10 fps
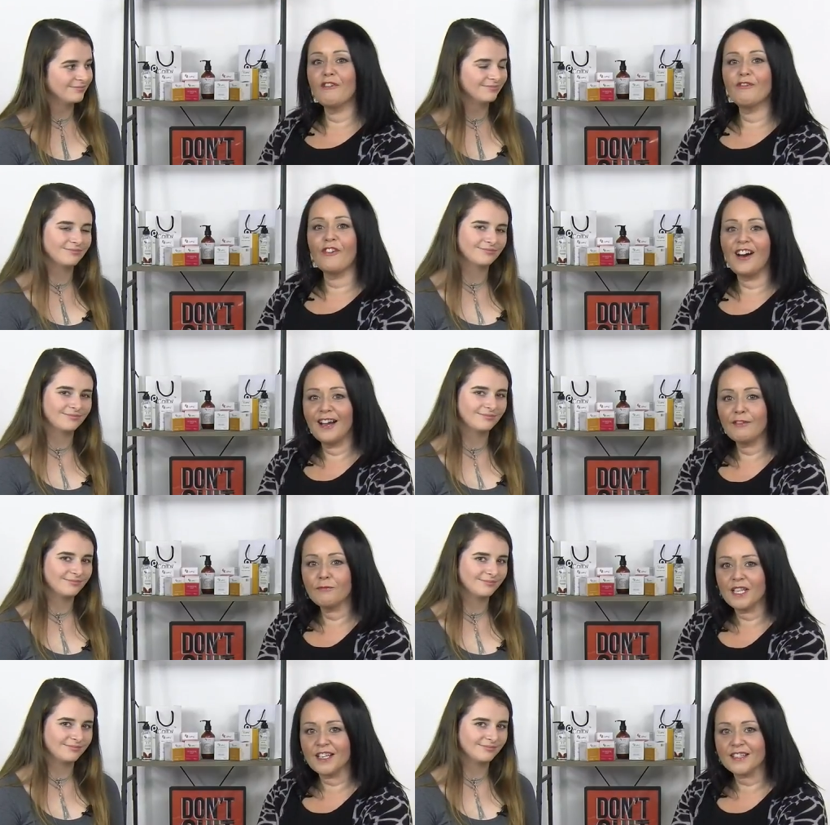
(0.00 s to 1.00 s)
Speaker 1: five
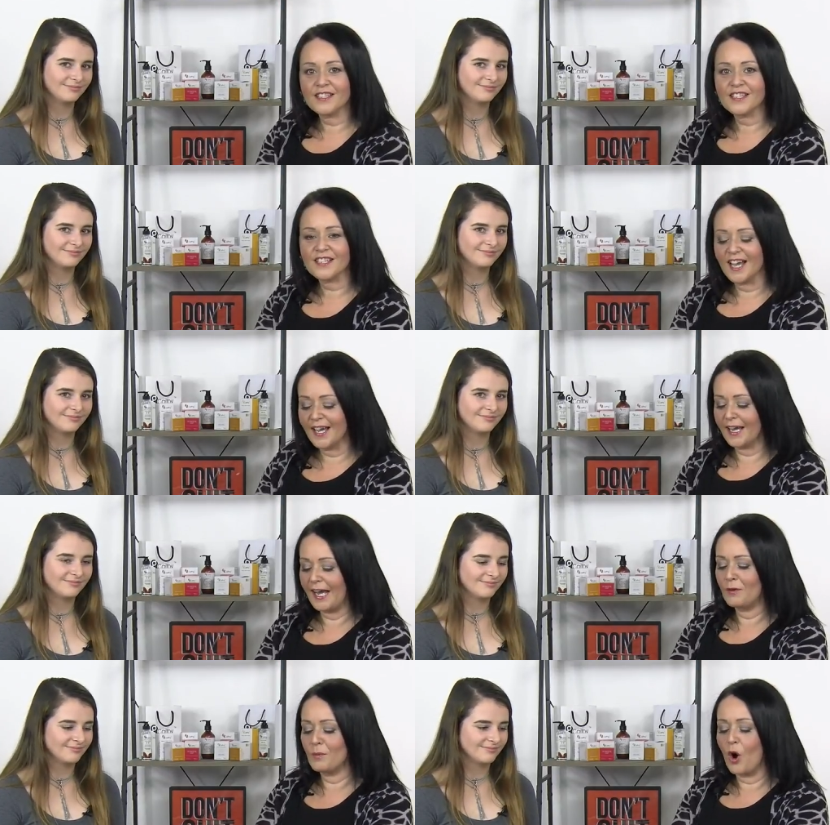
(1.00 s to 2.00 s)
minutes at, uh,
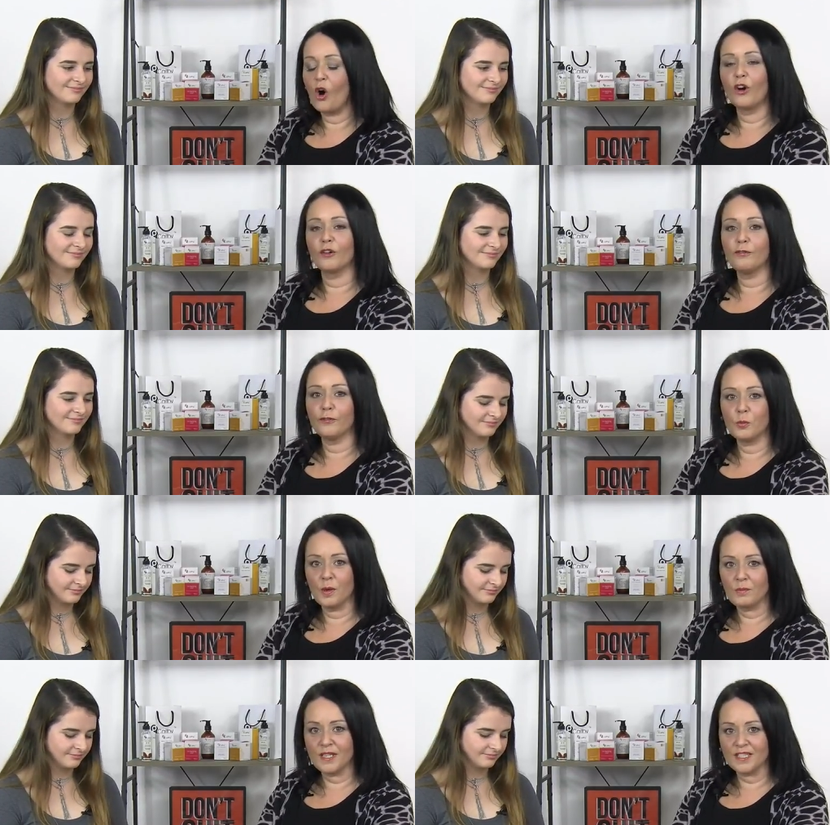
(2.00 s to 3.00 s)
um, on from
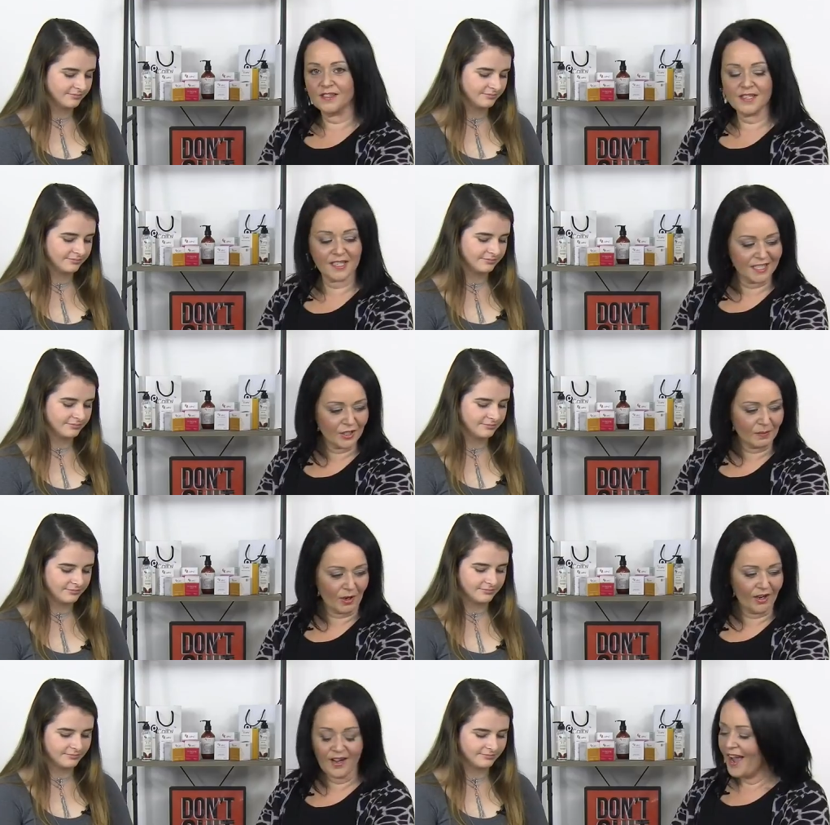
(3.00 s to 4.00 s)
when we did the skin
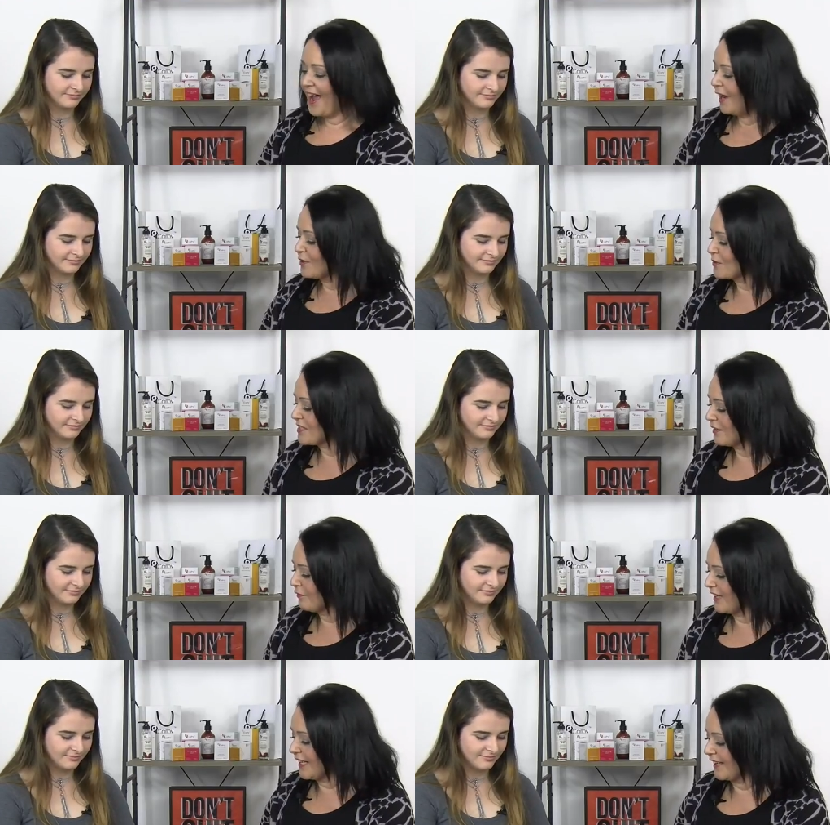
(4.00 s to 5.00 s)
demo. How's your skin
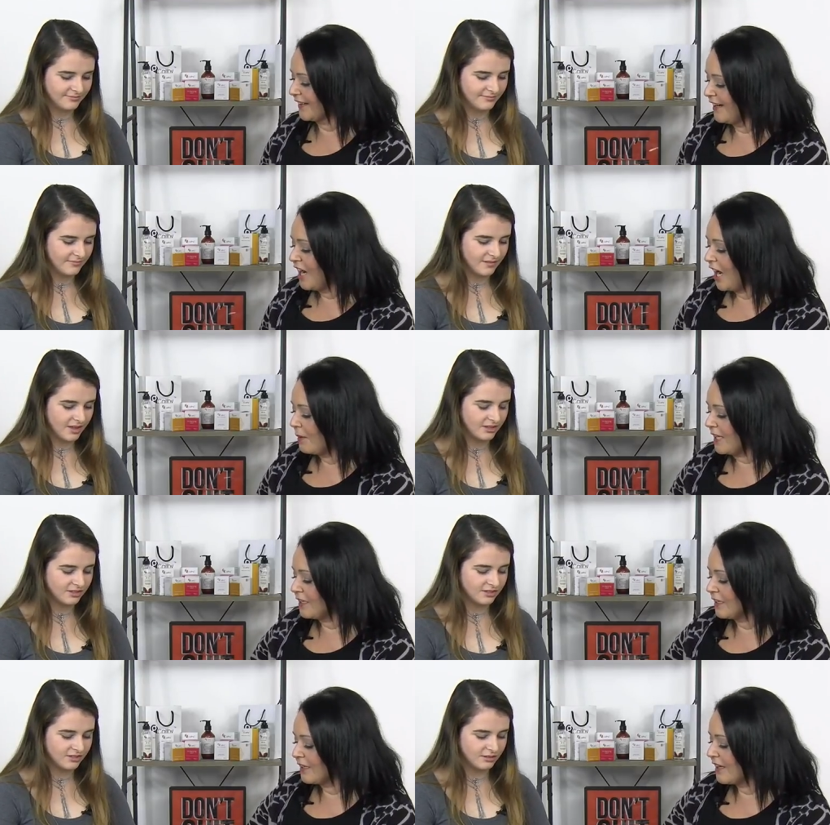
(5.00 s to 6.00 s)
feeling? I mean,
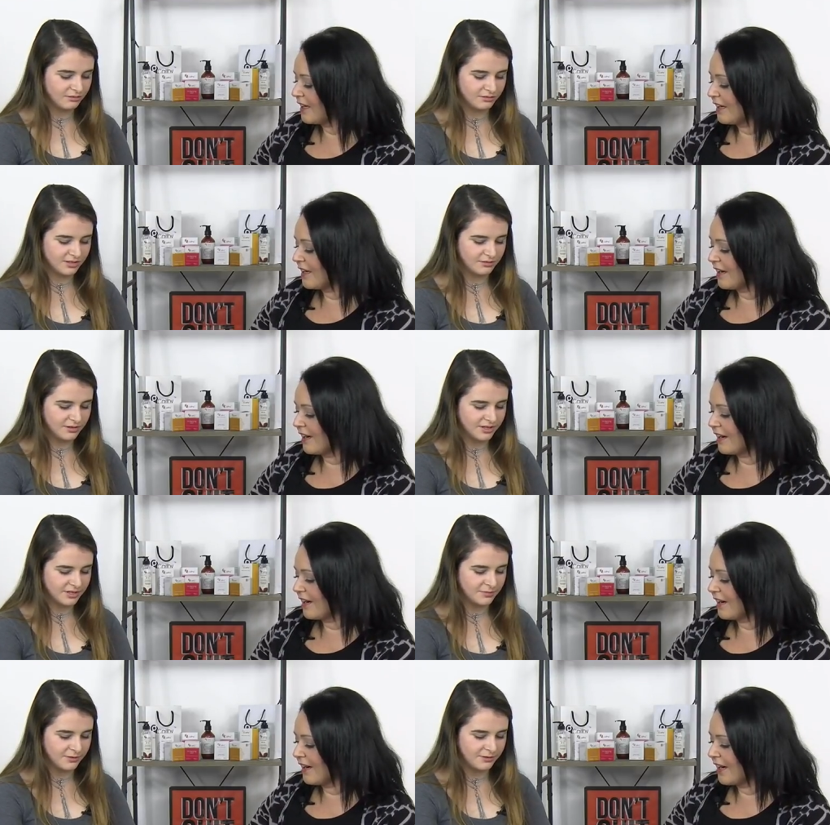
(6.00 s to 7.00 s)
it's
Speaker 2: so silky
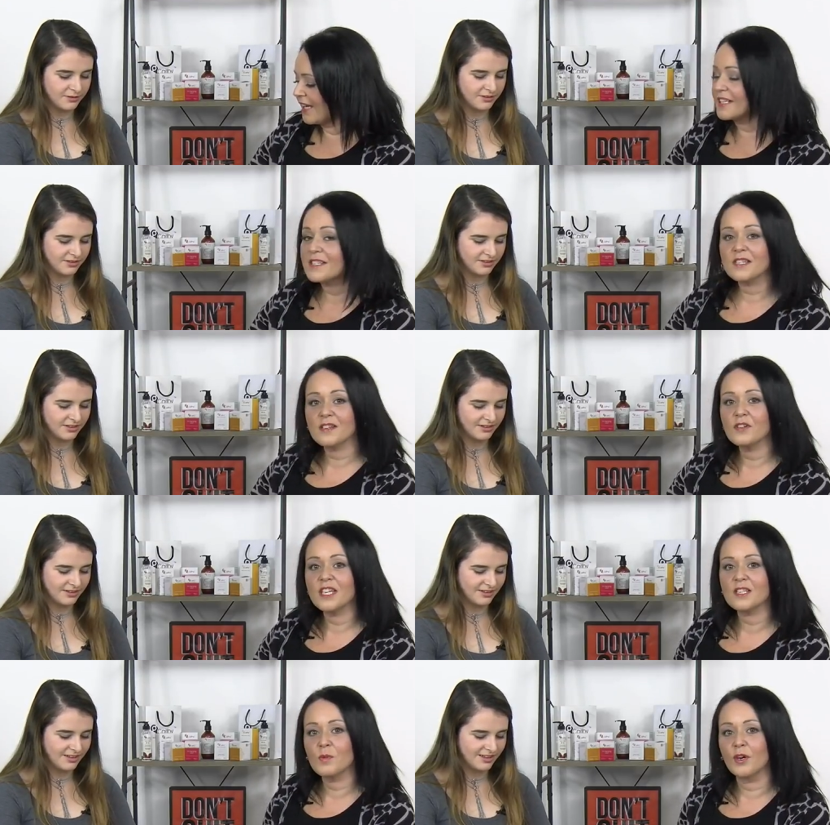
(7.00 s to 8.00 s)
smooth. It is
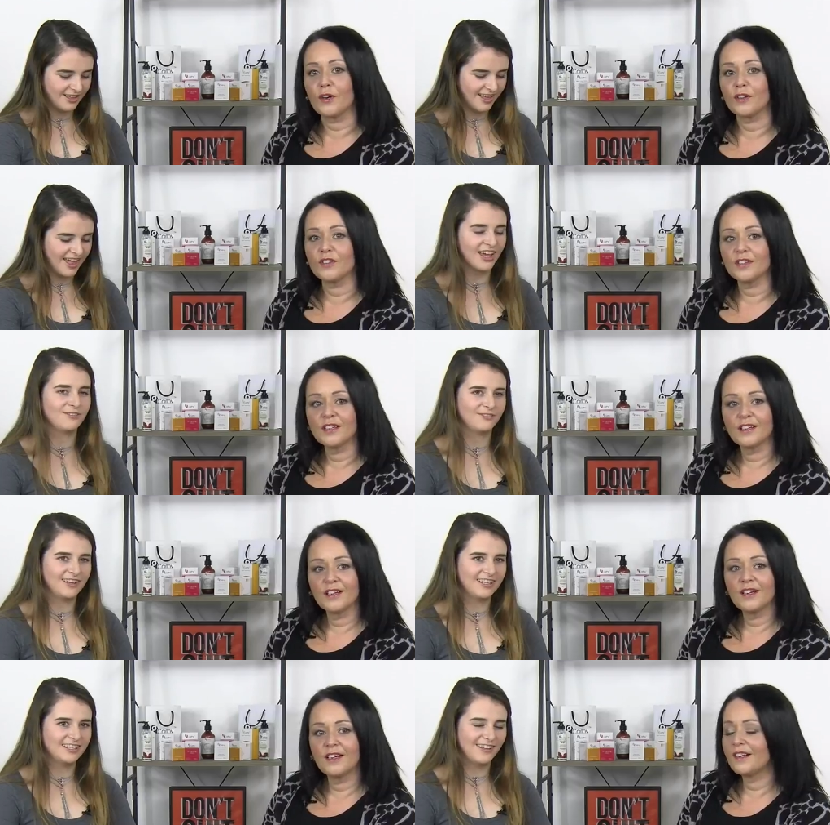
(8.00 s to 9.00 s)
Speaker 1: silky smooth. And I
Speaker 2: can
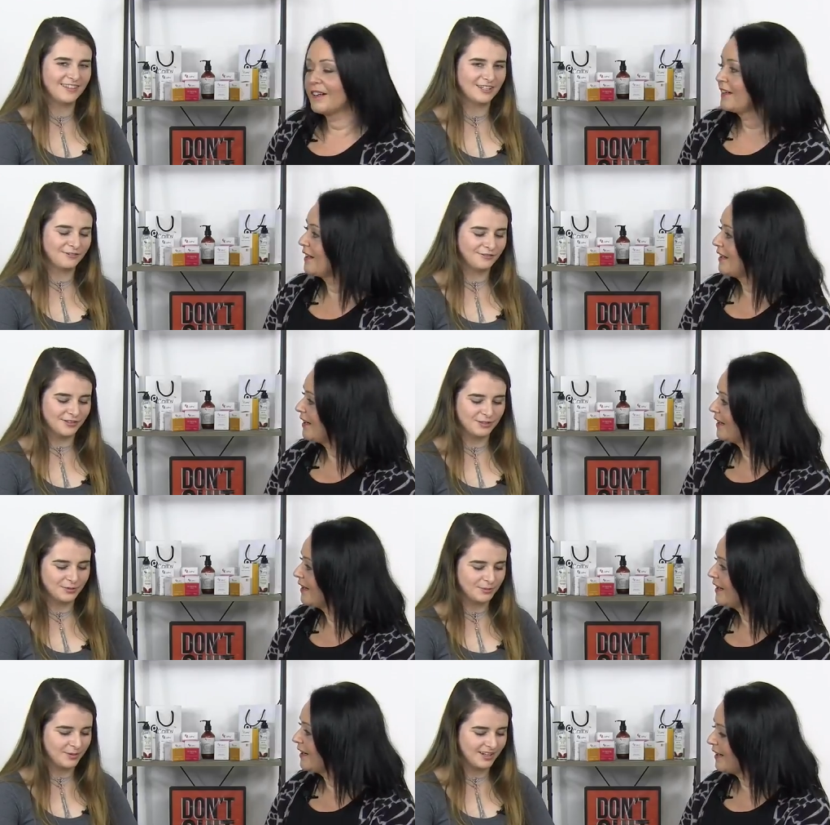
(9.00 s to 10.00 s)
really tell the difference
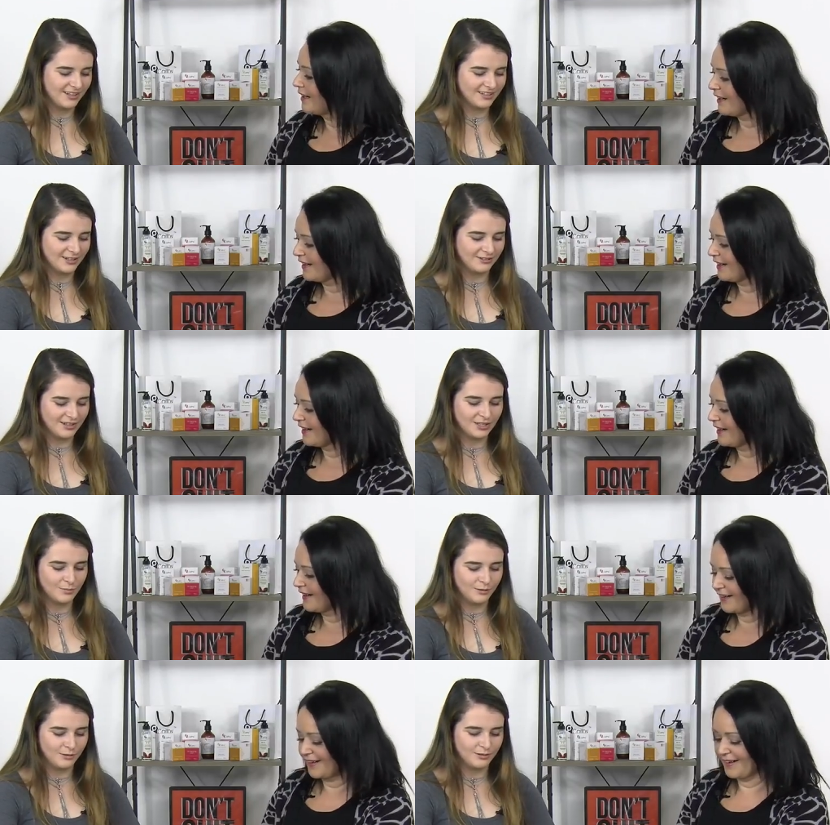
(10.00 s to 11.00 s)
between silky
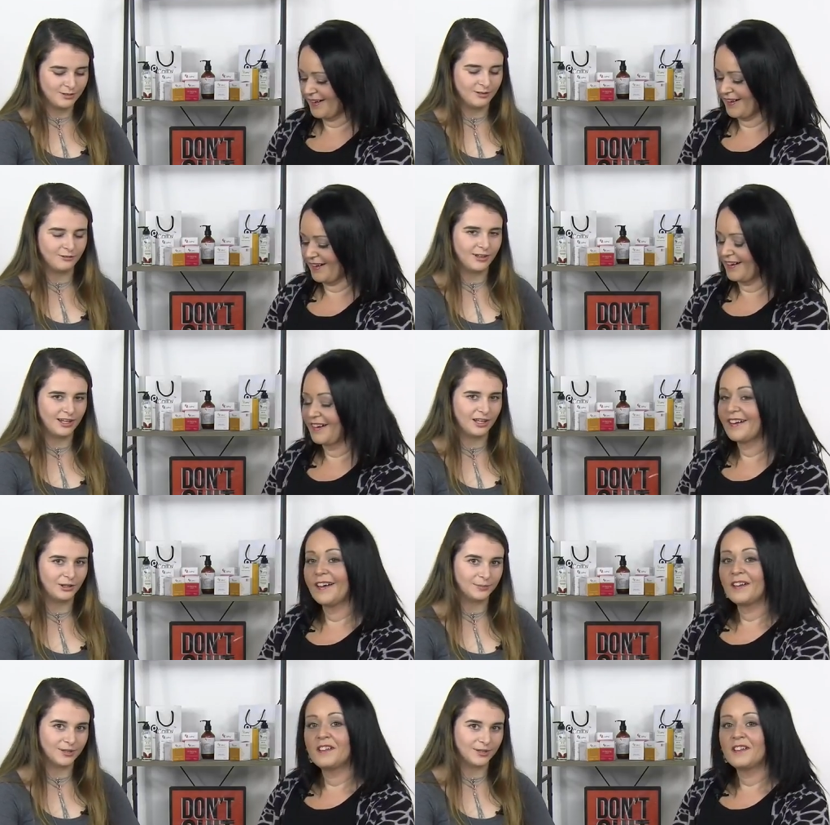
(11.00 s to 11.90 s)
smooth to feeling a little